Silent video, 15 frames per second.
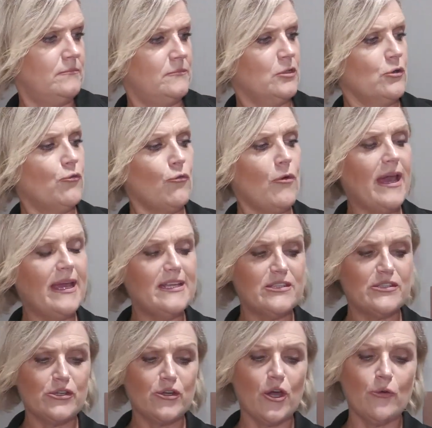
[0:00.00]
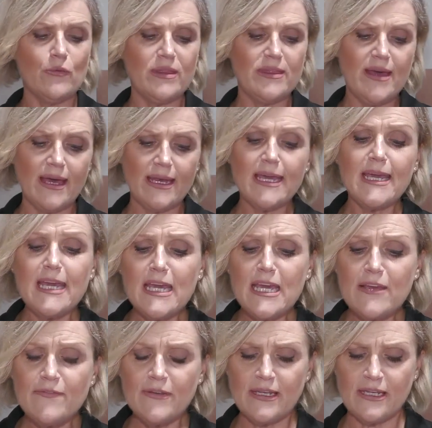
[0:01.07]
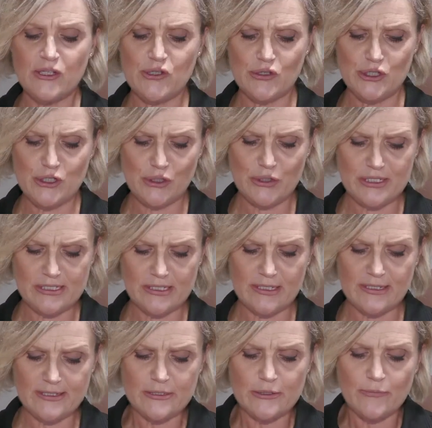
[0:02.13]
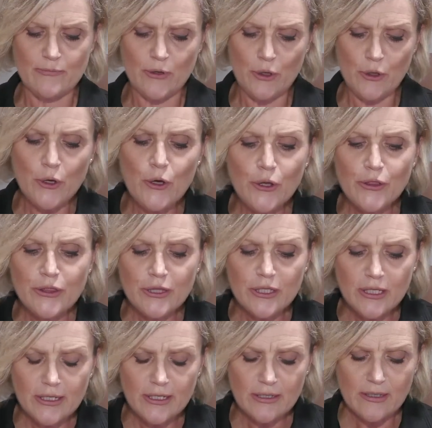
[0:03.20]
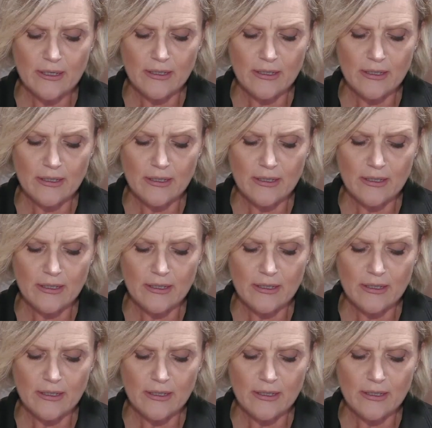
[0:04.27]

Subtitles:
greys to go with that, even introducing some earthy